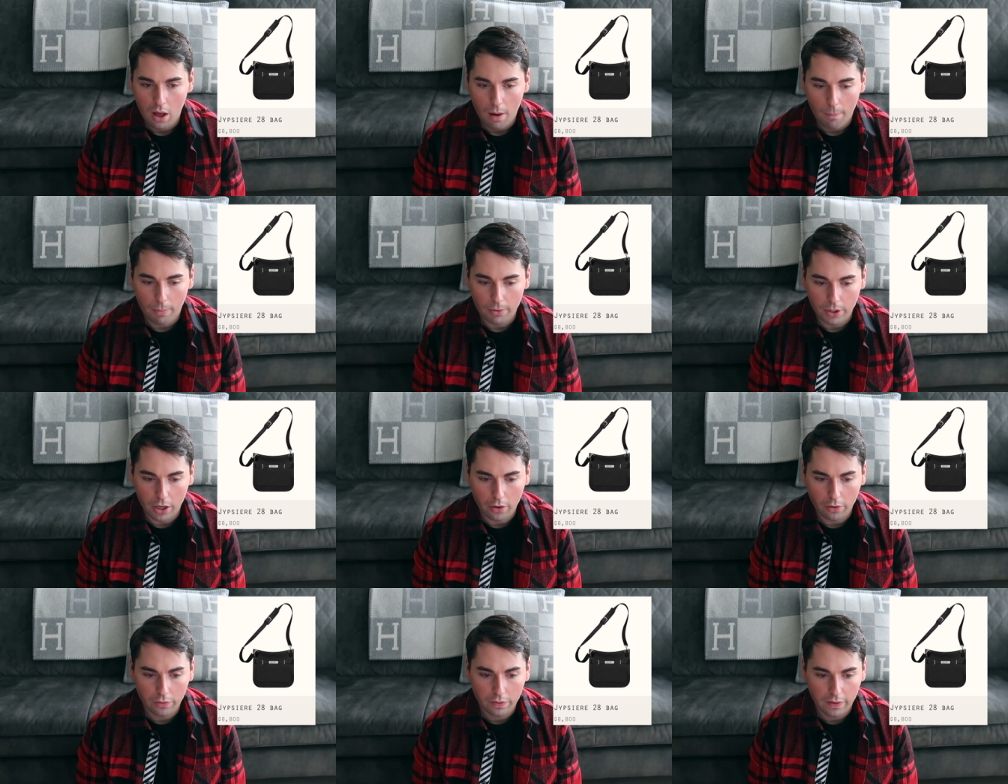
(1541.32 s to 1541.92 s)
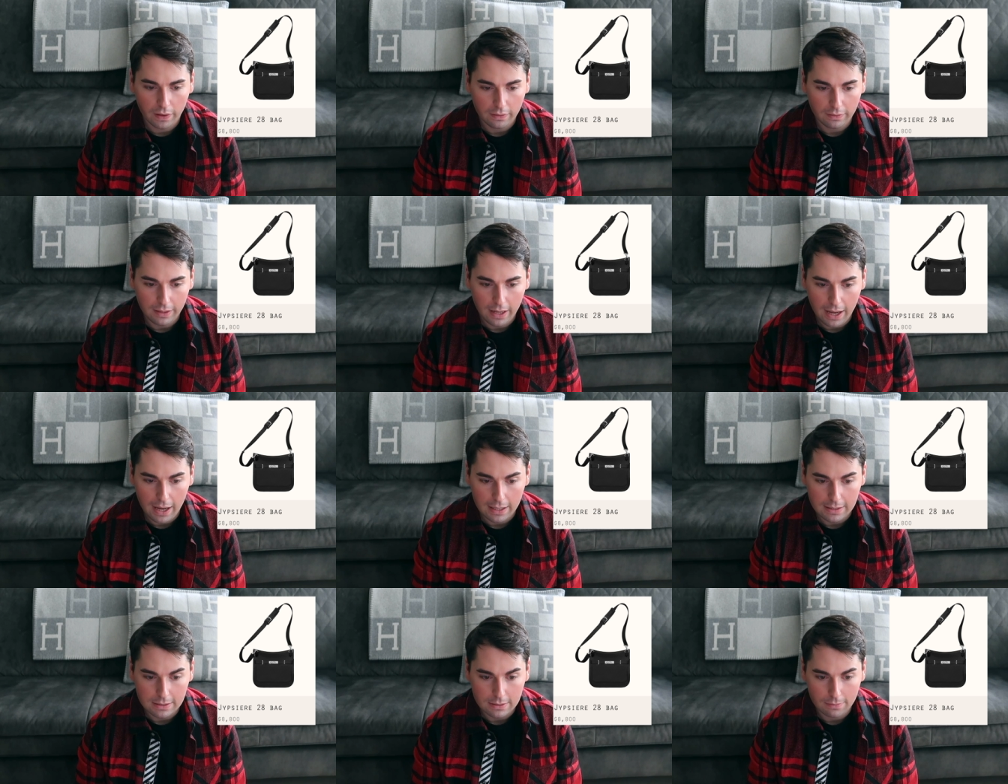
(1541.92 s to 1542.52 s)
but other than
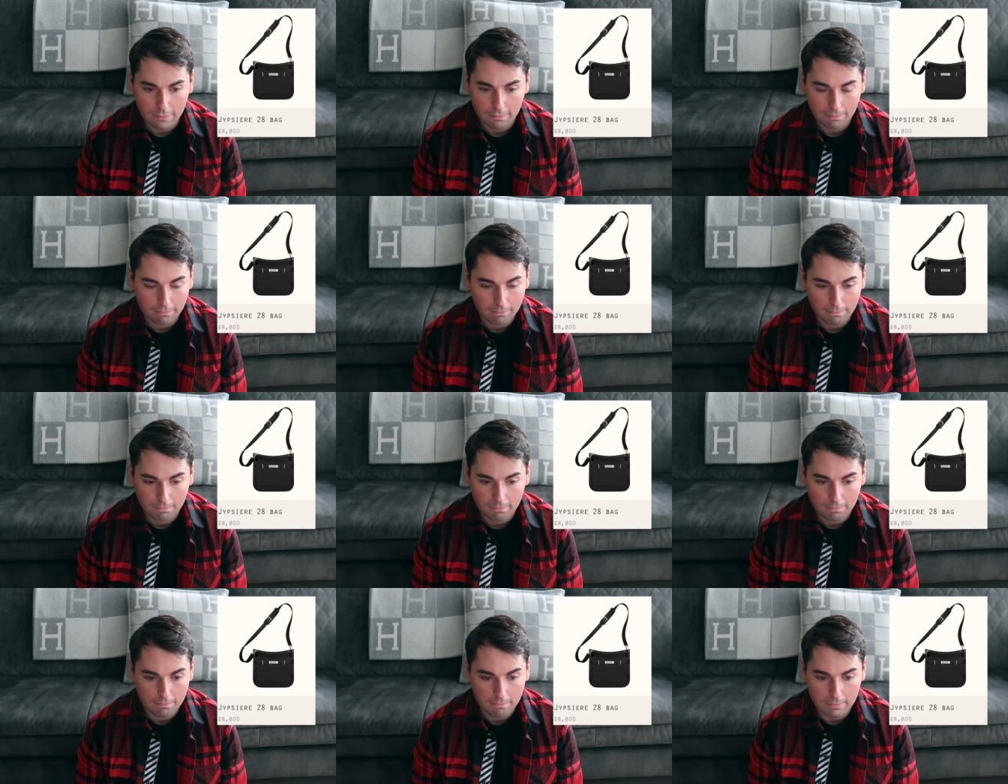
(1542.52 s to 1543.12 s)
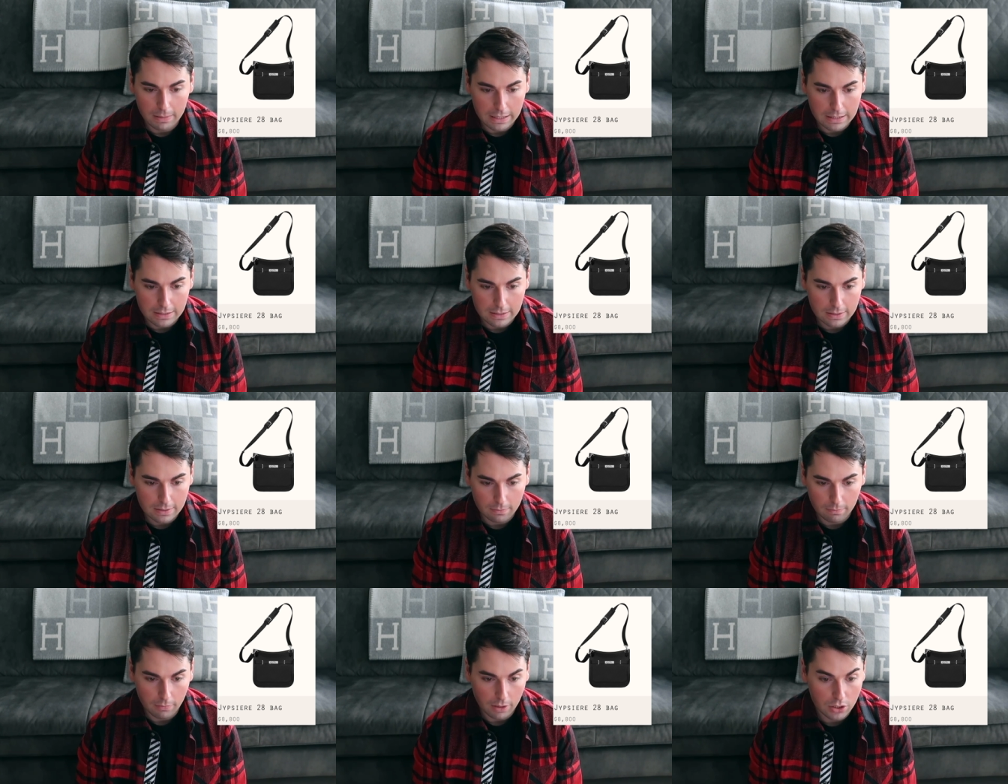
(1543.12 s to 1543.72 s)
that,
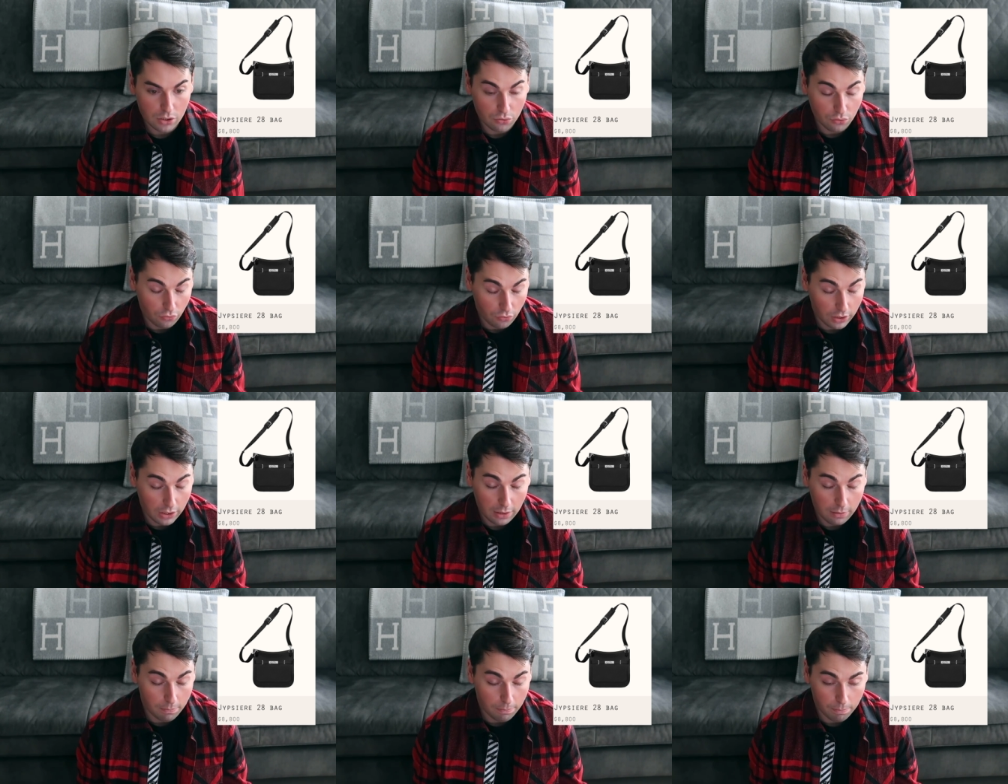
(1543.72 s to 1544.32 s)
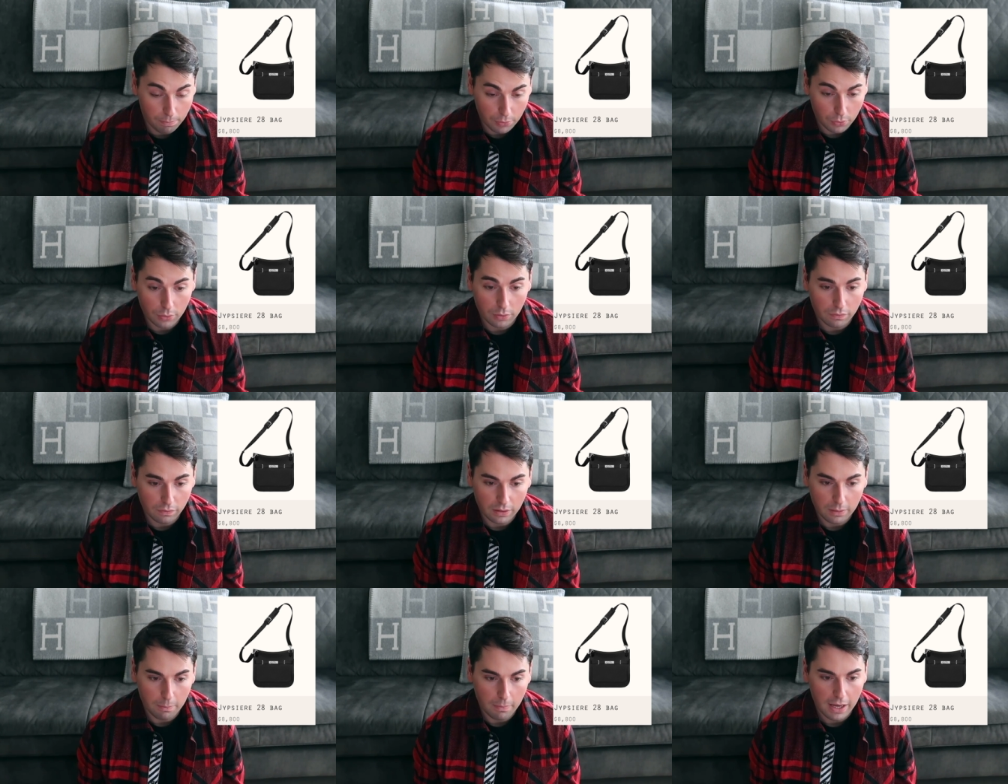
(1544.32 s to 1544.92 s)
it's really
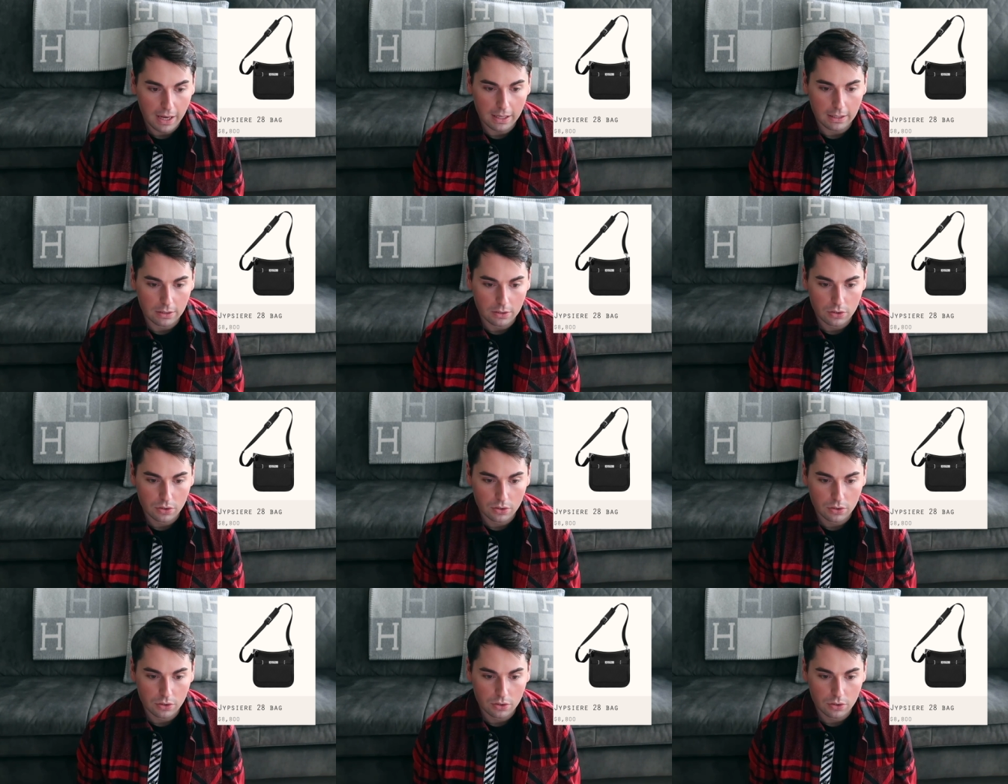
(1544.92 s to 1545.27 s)
beautifully made.